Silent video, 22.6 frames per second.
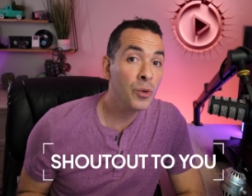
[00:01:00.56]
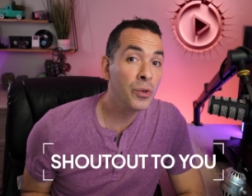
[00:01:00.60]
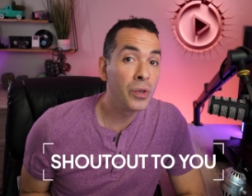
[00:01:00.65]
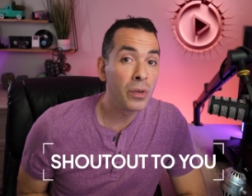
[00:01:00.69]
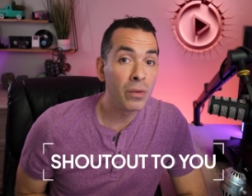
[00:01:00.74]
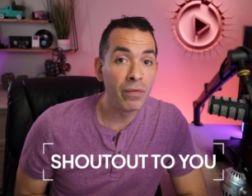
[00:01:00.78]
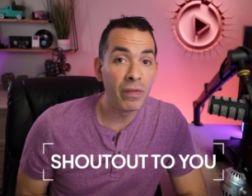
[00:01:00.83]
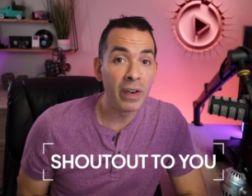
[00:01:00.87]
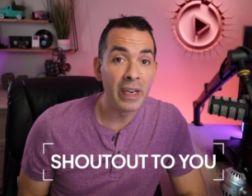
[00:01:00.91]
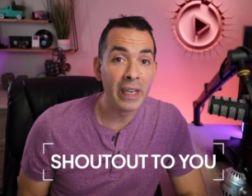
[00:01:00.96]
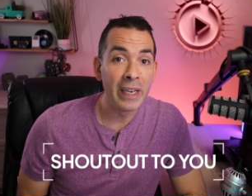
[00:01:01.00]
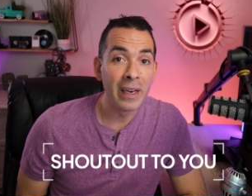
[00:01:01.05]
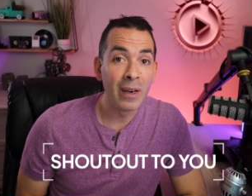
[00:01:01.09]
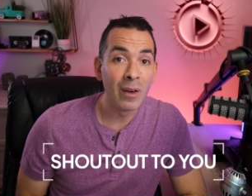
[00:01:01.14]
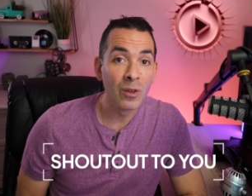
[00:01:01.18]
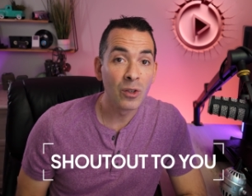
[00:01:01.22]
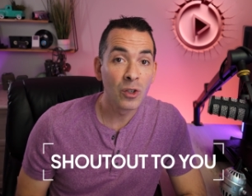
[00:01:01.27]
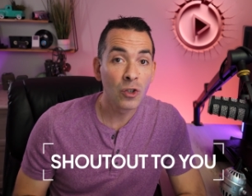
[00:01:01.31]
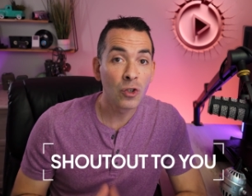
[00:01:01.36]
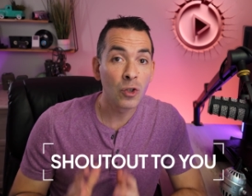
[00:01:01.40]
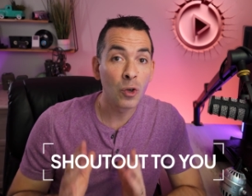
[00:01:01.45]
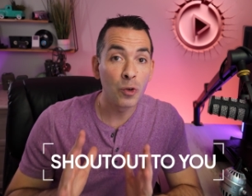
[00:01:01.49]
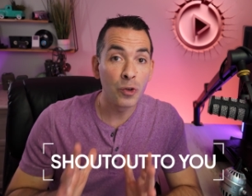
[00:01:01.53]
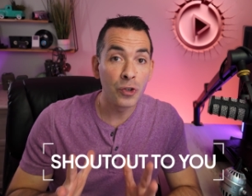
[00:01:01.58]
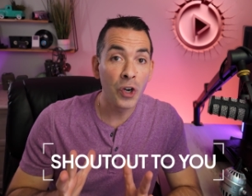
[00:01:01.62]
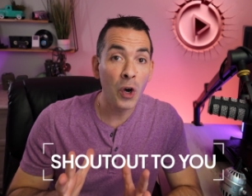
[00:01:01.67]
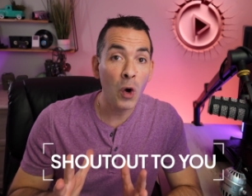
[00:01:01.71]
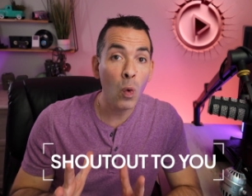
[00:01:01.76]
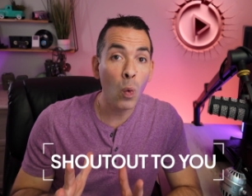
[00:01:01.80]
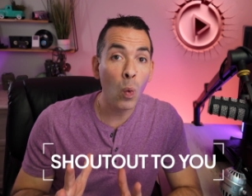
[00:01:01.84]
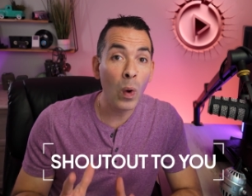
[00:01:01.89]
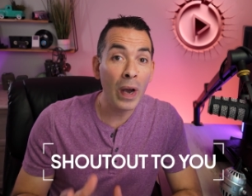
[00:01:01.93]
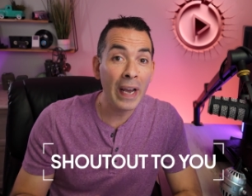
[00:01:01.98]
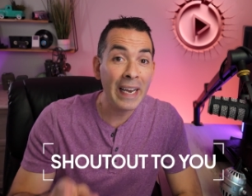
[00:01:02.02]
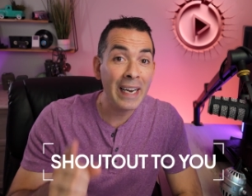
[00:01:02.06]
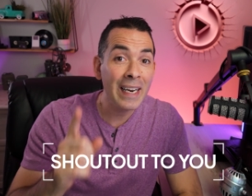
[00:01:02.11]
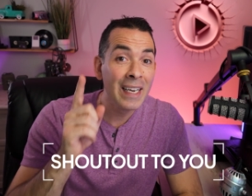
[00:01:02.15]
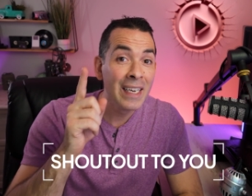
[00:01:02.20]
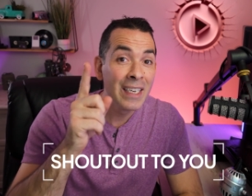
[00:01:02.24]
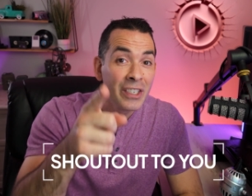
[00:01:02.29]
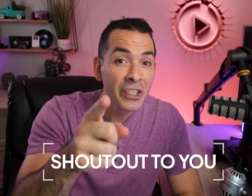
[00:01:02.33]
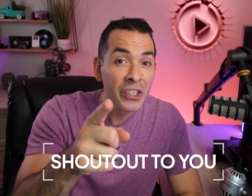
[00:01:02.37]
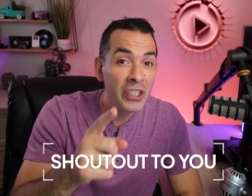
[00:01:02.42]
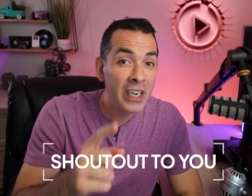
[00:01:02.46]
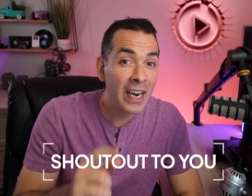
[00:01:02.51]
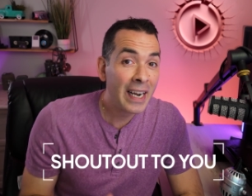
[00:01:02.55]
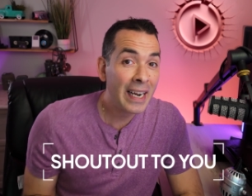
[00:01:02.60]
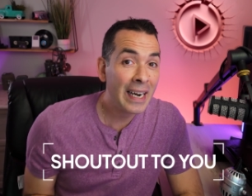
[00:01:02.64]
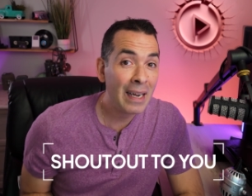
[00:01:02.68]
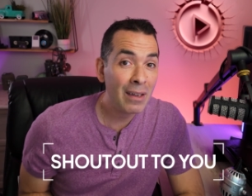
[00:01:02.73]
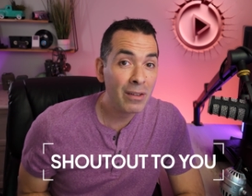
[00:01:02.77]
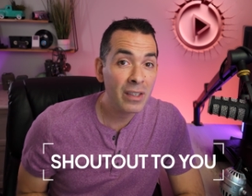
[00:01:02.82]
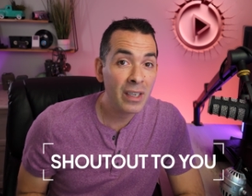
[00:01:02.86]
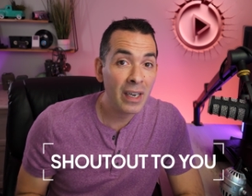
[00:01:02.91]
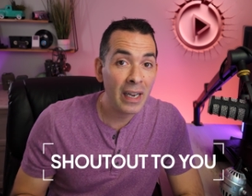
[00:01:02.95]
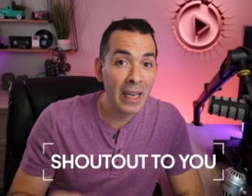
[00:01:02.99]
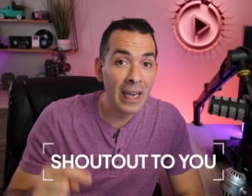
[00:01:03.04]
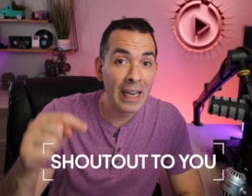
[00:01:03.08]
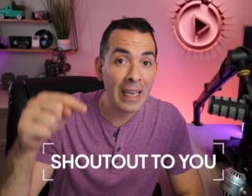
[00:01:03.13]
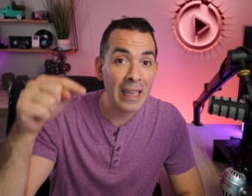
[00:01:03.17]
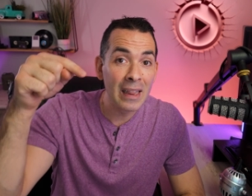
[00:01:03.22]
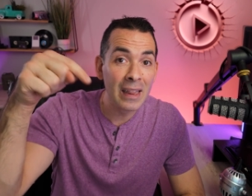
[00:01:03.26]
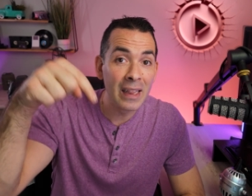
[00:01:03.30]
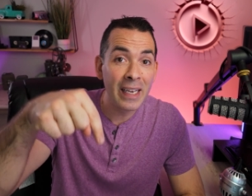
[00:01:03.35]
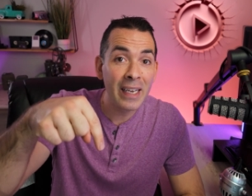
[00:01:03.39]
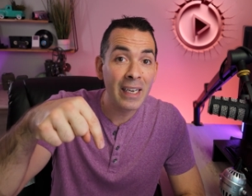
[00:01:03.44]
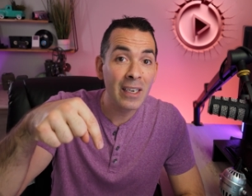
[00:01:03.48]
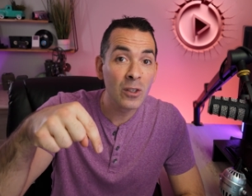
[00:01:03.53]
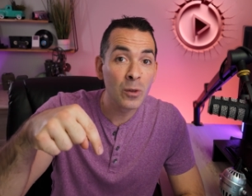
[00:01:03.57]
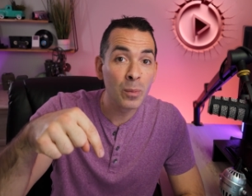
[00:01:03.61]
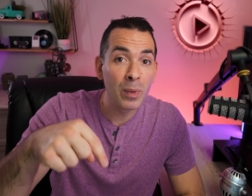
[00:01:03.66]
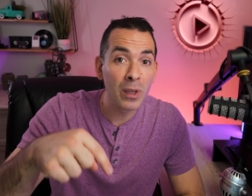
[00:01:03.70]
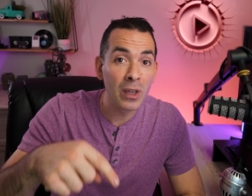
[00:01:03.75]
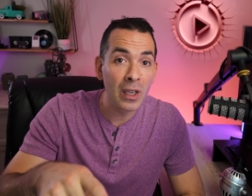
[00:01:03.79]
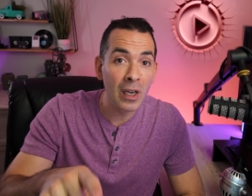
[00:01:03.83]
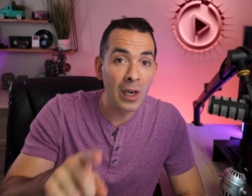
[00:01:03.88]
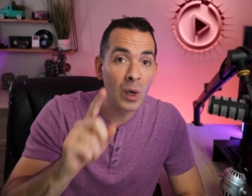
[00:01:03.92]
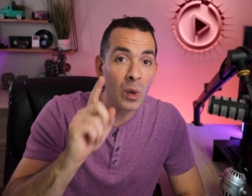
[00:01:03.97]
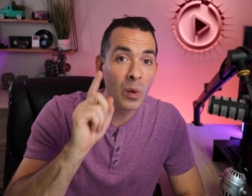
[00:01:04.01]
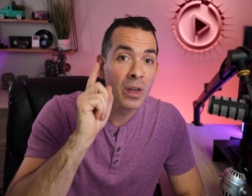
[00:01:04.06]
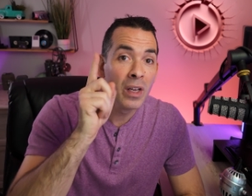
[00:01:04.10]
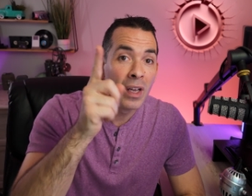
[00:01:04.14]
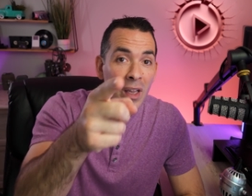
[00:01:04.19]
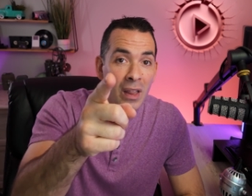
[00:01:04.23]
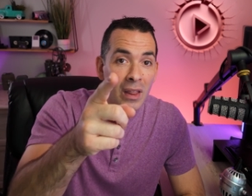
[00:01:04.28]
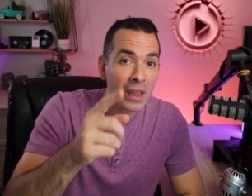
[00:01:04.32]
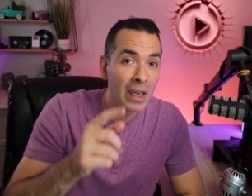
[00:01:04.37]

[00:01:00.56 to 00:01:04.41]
YouTube videos. So don't wait, check it out today. Link is below.